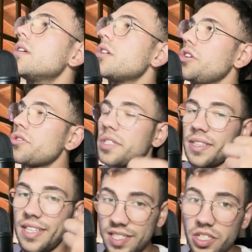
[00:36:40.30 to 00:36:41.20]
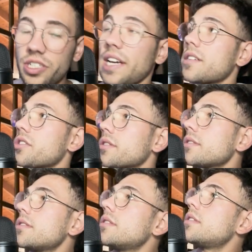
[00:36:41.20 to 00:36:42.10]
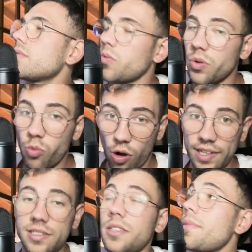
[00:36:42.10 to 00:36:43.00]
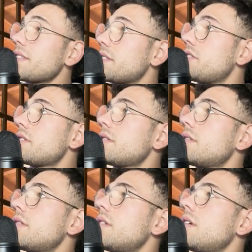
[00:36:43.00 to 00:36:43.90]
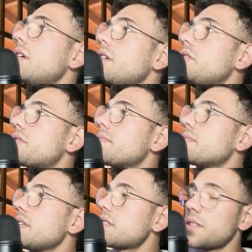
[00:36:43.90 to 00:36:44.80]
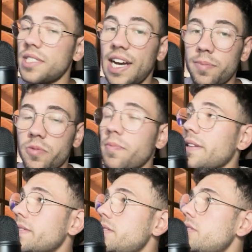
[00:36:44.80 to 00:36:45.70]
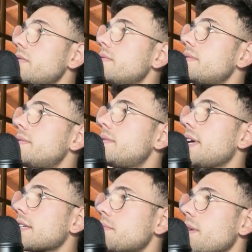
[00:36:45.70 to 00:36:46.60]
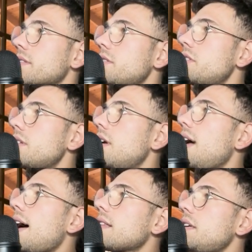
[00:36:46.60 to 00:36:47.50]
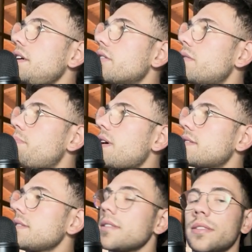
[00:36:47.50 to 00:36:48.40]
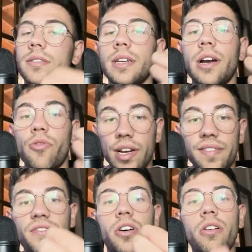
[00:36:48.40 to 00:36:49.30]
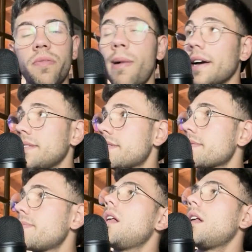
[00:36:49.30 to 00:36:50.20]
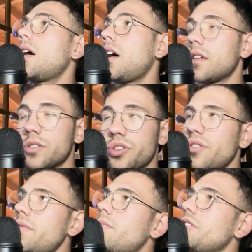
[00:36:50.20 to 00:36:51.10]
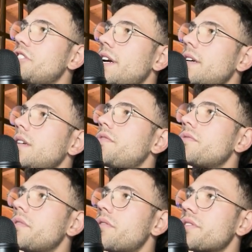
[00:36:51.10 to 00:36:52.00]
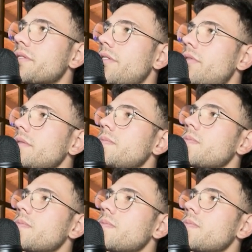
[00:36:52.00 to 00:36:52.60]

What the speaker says: Using this connection, we write the message using this type of message, text message, and here passing the array of bytes. Also, we check if there is an error.